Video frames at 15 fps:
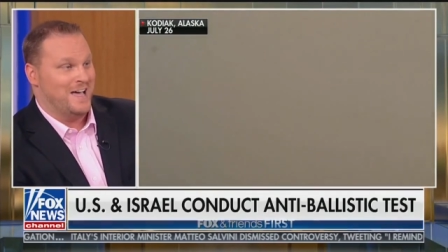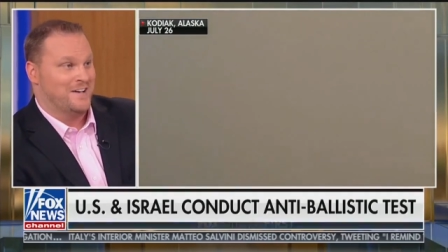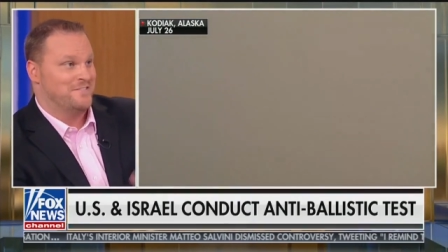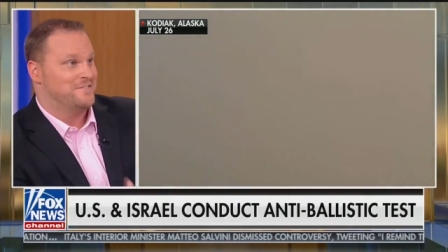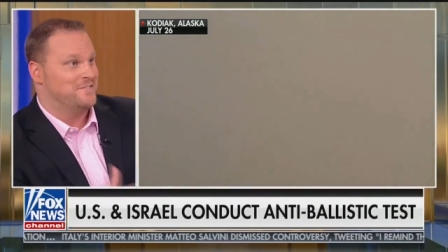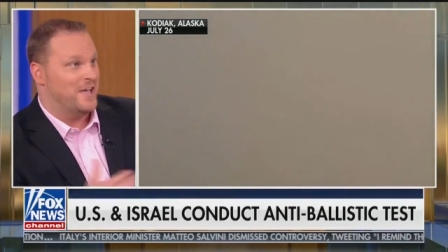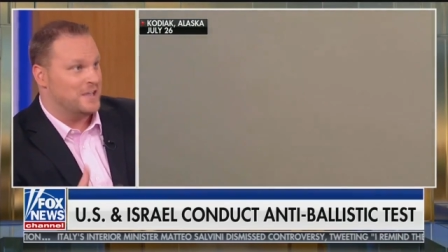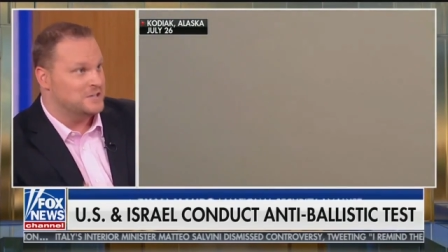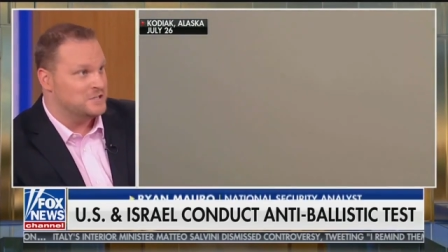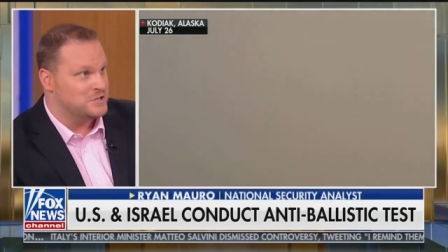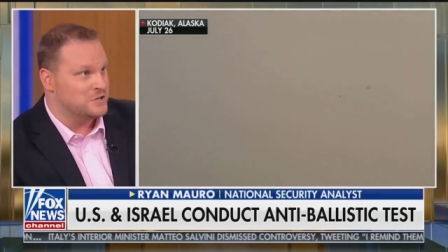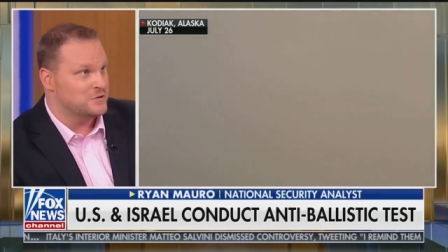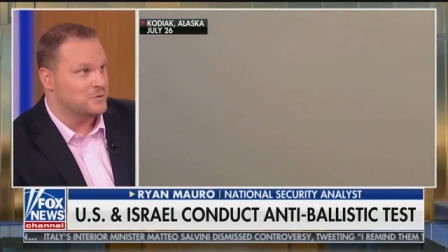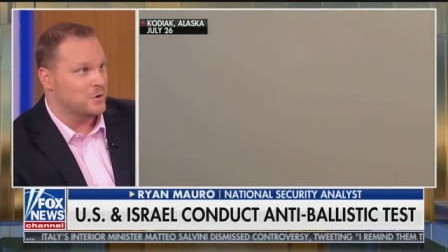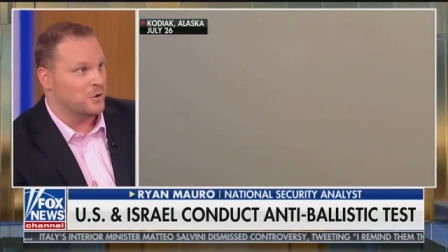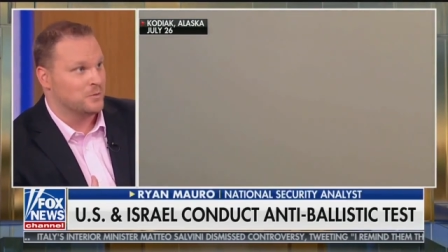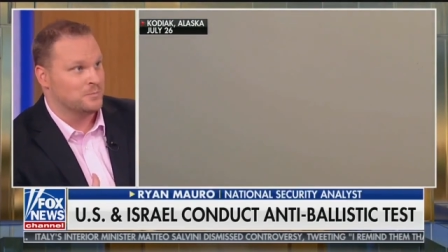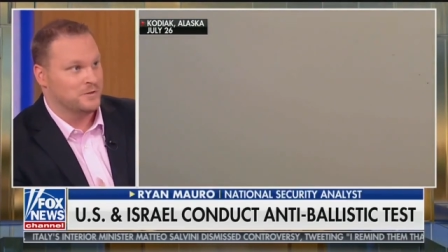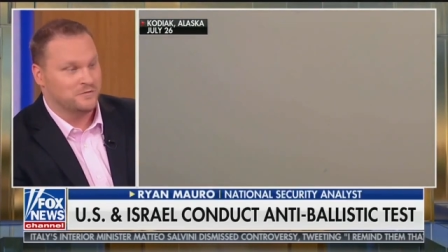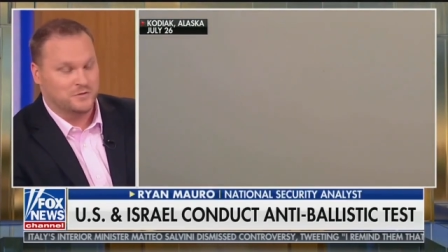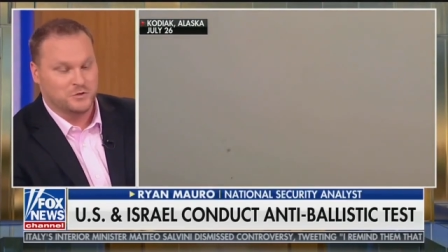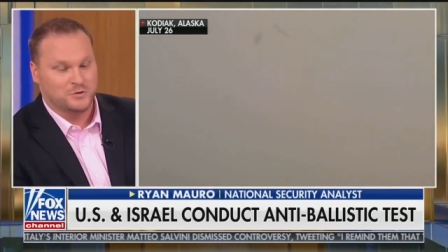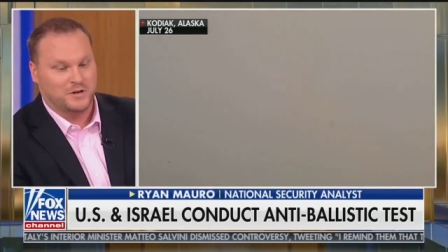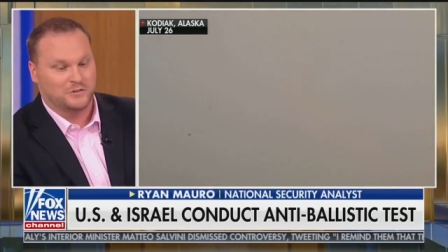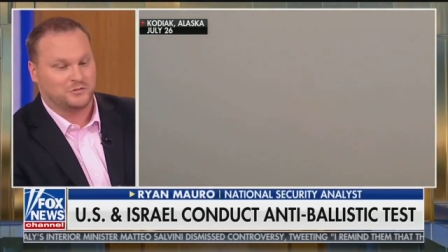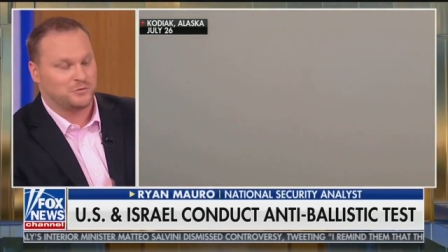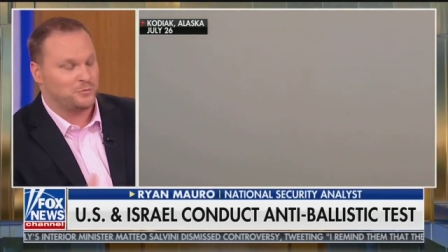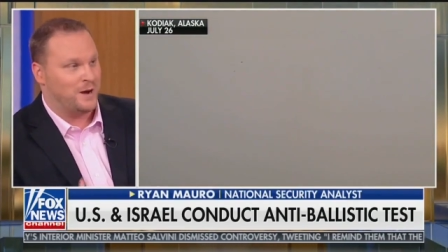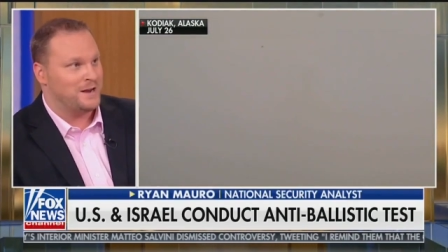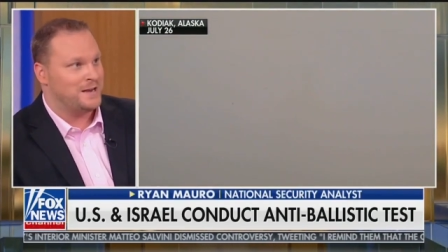not offend you or be viewed as
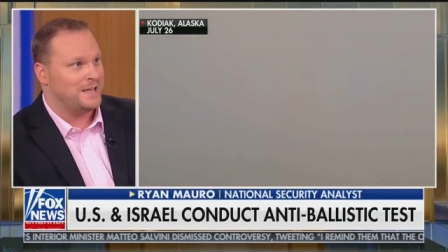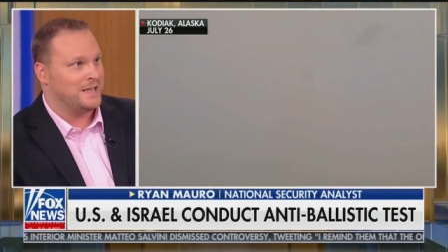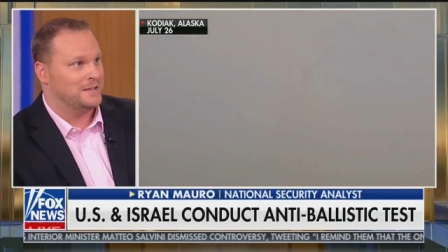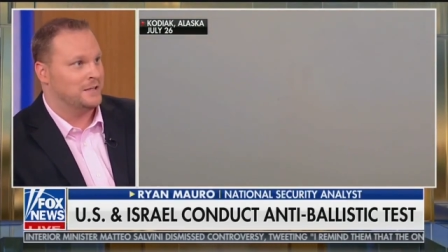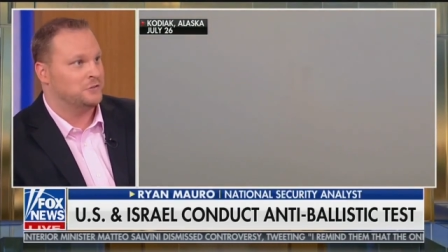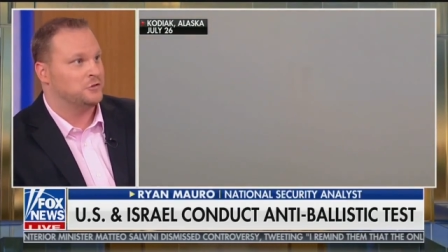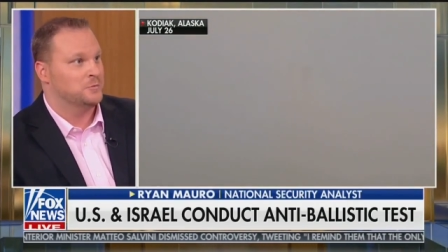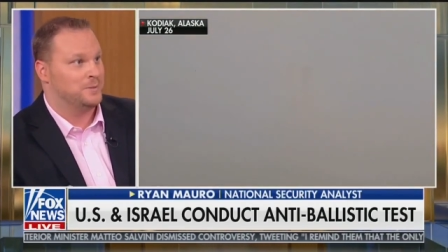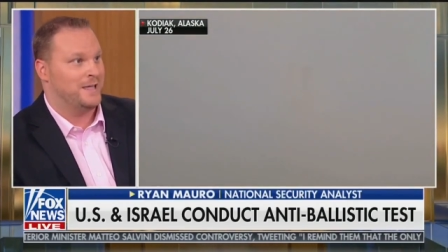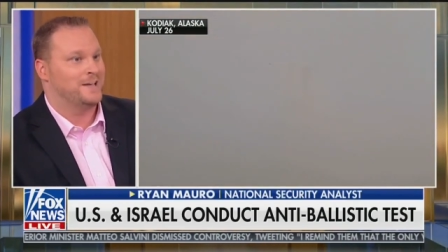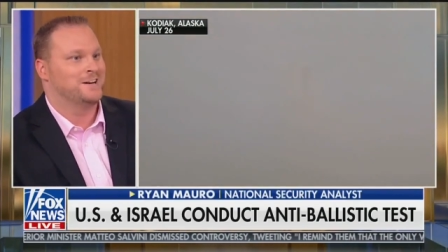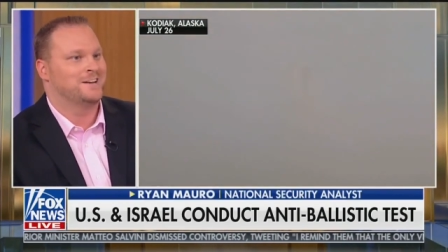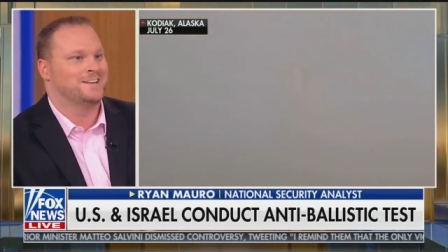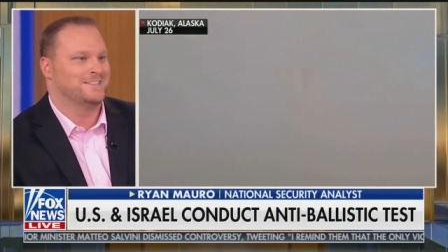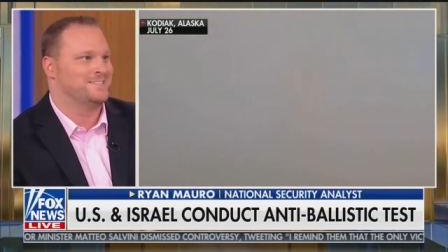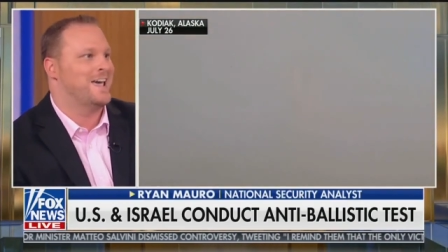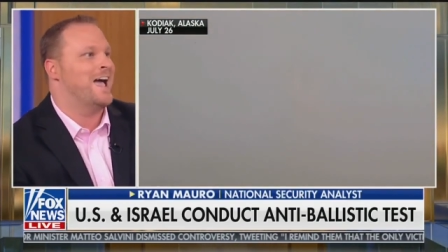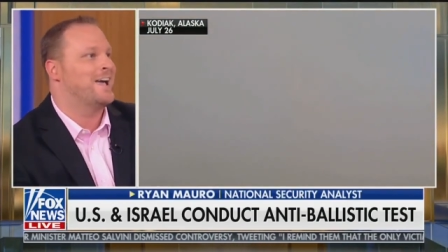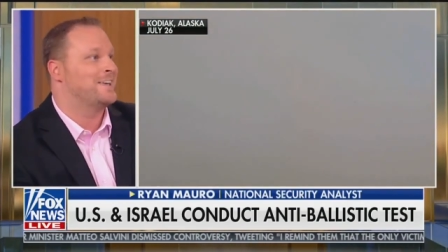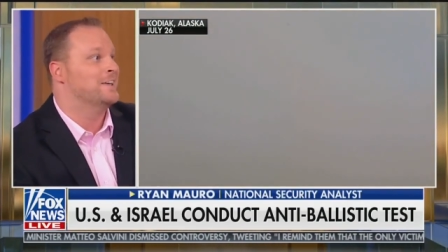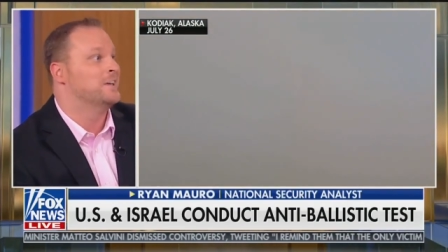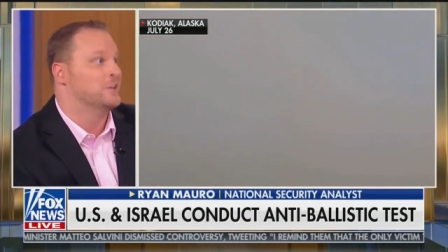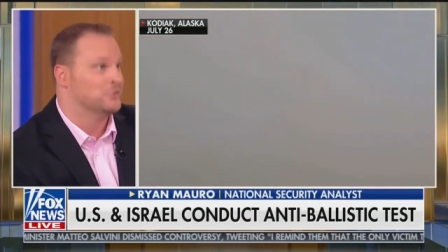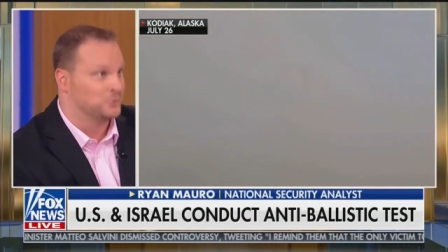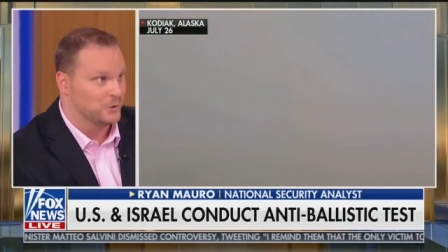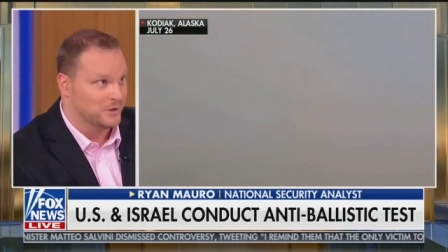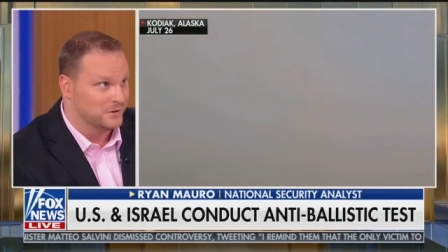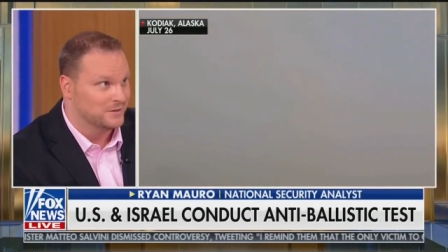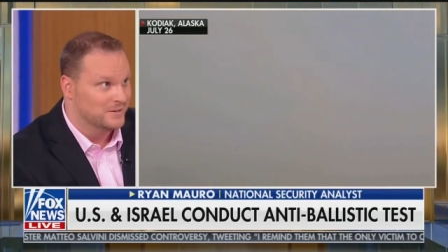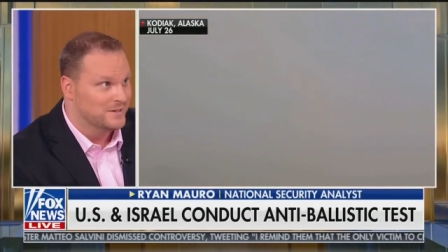threatening unless you plan on attacking
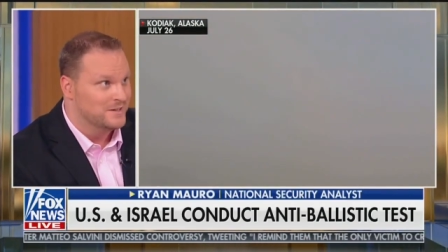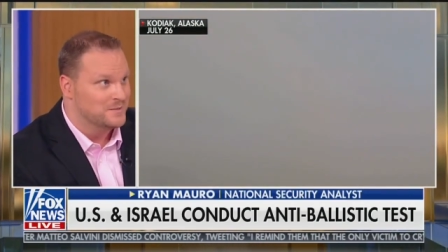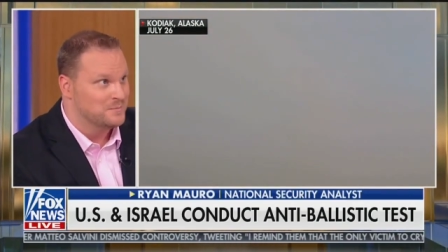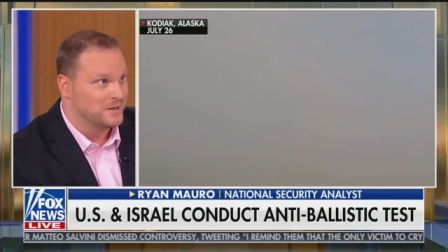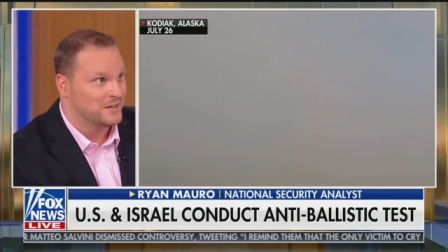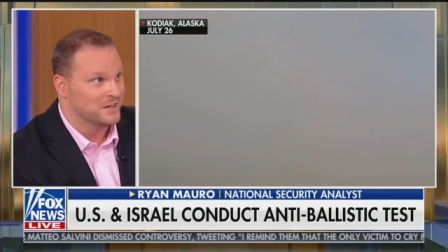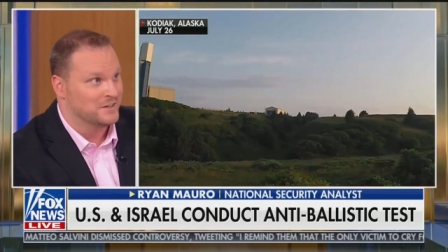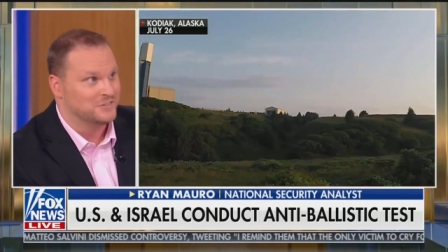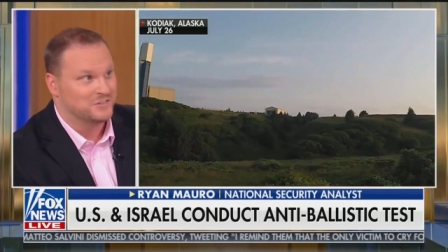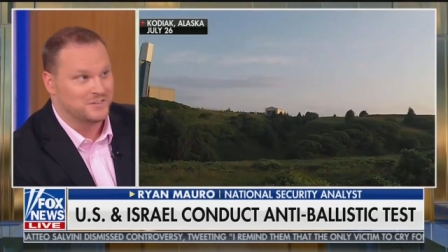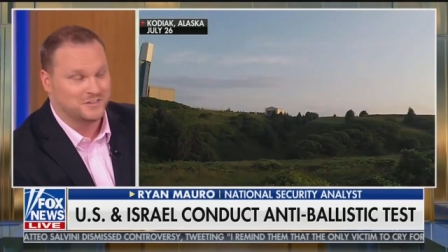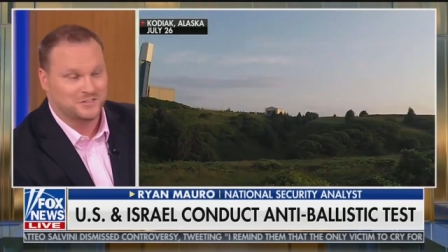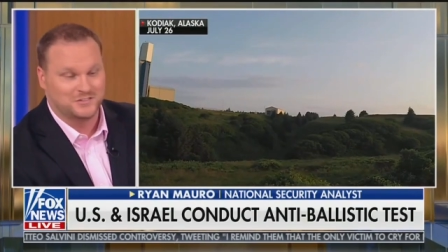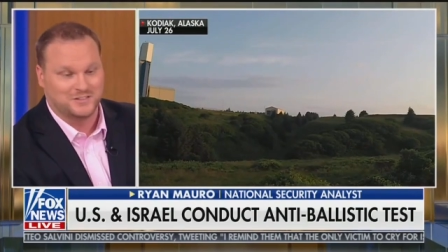Israel because this right.